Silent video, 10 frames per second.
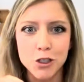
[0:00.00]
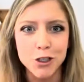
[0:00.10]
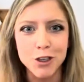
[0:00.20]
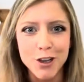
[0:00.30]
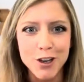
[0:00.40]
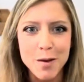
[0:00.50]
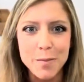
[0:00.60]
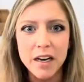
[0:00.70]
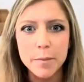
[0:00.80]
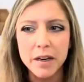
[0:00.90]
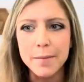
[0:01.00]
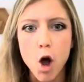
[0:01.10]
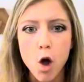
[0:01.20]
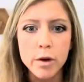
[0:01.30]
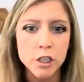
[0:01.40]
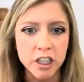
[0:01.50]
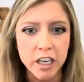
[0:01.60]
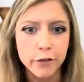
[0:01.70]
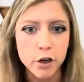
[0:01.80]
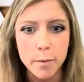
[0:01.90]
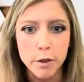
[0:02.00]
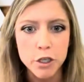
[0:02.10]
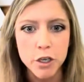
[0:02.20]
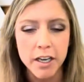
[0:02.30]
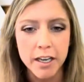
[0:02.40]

just but I'm always looking for opportunity.